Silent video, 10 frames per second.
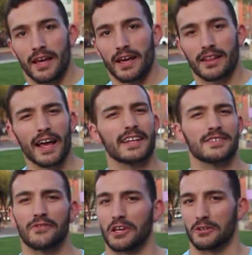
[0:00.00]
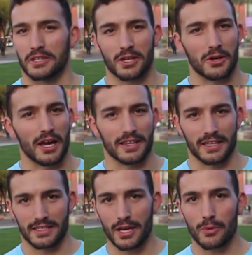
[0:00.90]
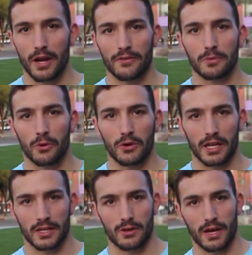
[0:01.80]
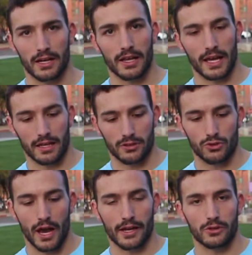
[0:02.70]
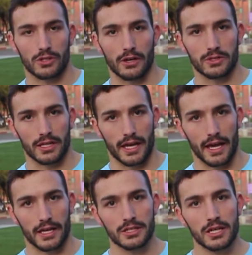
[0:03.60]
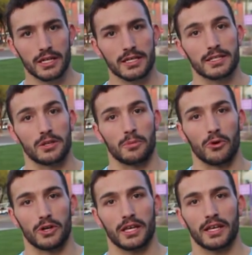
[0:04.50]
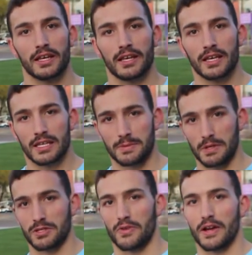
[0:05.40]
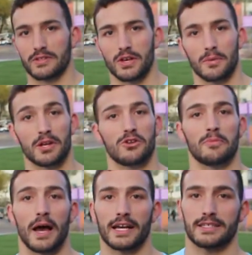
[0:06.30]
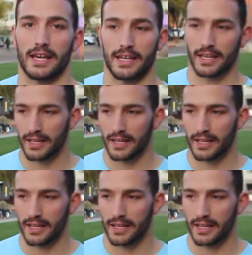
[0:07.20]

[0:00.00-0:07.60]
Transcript: light as a feather. That's all you gotta think. Take your weight off the board, and you kind of like drag your toes on the edge so the board spins around. So I'm gonna do a backside,